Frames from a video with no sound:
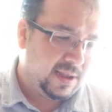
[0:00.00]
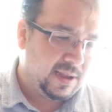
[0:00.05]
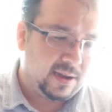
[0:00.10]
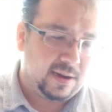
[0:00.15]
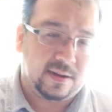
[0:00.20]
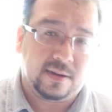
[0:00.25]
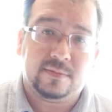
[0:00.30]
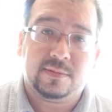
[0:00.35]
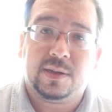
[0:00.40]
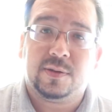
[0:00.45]

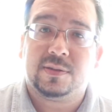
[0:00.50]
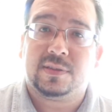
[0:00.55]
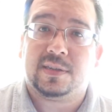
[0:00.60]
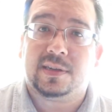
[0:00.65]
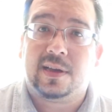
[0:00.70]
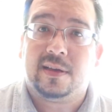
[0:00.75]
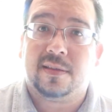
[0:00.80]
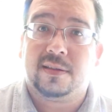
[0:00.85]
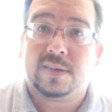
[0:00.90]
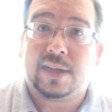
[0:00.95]
There was
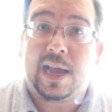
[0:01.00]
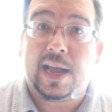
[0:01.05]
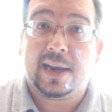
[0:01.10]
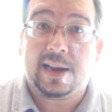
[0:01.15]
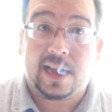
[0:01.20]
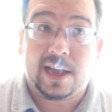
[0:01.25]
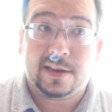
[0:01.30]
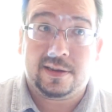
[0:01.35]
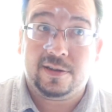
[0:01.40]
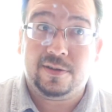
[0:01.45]
another guy
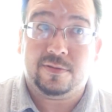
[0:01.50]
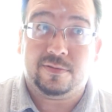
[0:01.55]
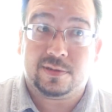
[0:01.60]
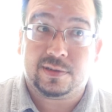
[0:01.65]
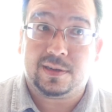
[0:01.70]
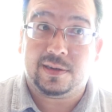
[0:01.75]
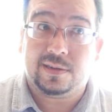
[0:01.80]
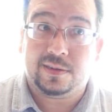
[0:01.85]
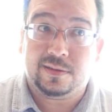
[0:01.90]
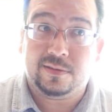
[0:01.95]
that I knew was
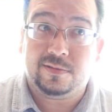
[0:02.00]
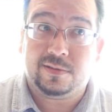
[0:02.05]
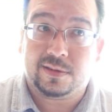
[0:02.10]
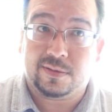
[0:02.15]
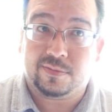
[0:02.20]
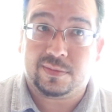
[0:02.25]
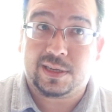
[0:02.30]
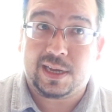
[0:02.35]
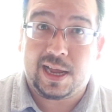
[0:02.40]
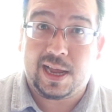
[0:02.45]
going to do
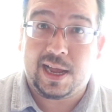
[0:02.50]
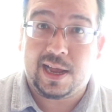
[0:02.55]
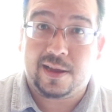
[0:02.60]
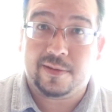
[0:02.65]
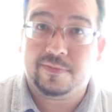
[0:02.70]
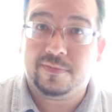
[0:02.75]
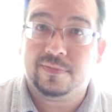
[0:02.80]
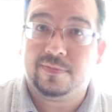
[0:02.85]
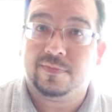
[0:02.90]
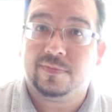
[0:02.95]
some
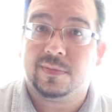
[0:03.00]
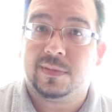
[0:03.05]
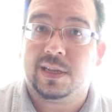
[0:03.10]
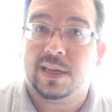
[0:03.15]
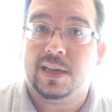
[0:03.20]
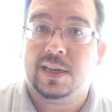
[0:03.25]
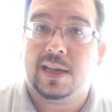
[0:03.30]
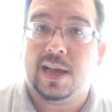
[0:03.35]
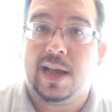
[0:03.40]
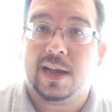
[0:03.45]
time. And
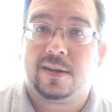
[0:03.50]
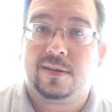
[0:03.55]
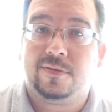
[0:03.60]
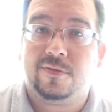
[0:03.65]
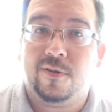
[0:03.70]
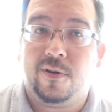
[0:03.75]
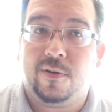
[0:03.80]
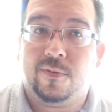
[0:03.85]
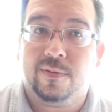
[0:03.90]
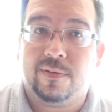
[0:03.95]
he got
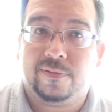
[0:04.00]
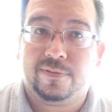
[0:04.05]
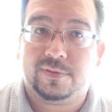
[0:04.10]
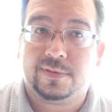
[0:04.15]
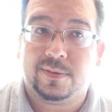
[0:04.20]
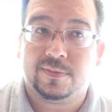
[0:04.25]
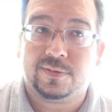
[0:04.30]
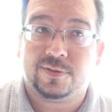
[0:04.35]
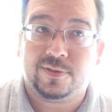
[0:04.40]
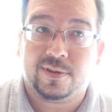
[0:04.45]
caught with
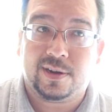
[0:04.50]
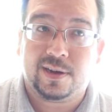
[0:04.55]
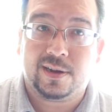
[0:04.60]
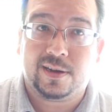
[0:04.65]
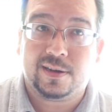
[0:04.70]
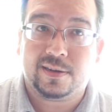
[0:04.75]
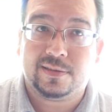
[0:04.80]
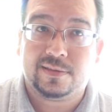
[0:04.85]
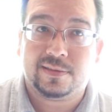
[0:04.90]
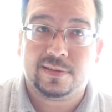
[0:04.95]
some
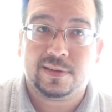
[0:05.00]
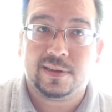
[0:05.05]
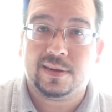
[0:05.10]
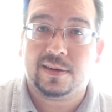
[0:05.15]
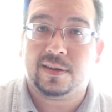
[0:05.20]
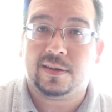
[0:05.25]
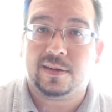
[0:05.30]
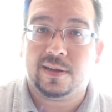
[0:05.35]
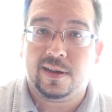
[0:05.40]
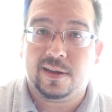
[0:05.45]
drugs
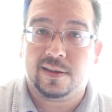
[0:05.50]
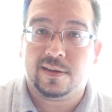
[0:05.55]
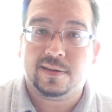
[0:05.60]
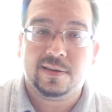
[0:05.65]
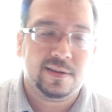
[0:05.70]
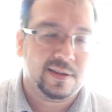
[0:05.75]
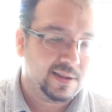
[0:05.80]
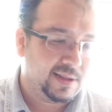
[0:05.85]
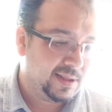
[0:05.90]
and a gun.